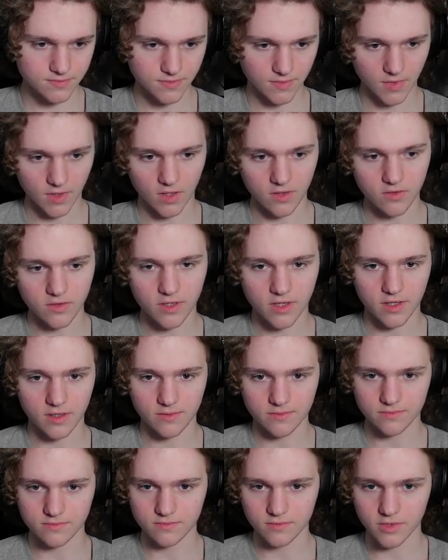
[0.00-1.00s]
Okay,
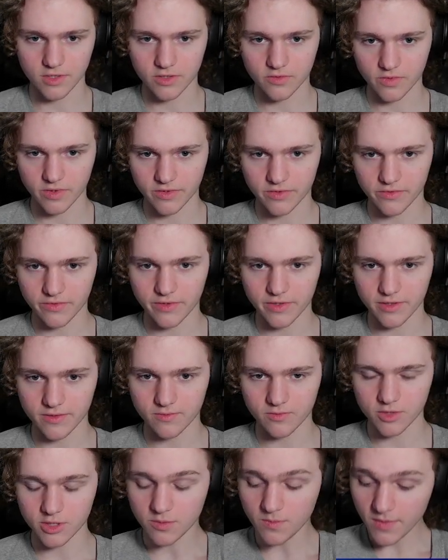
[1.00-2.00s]
we're gonna run through here,
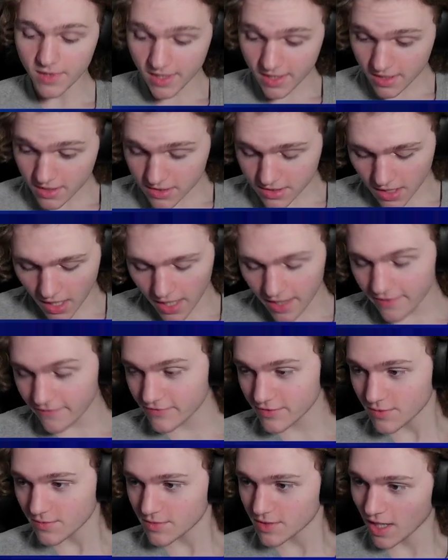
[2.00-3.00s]
which means I have
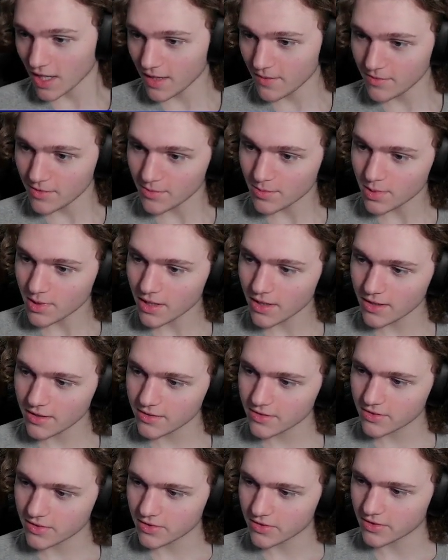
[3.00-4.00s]
some time to play the
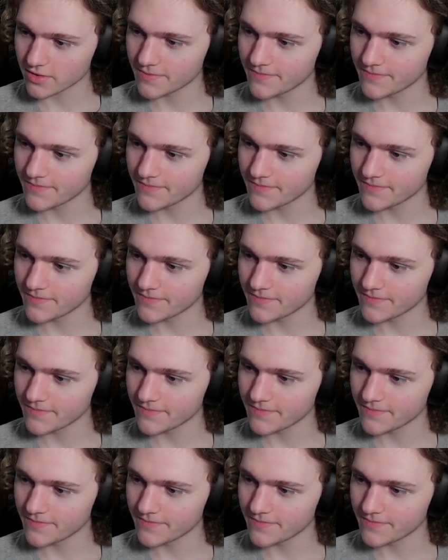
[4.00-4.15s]
guitar.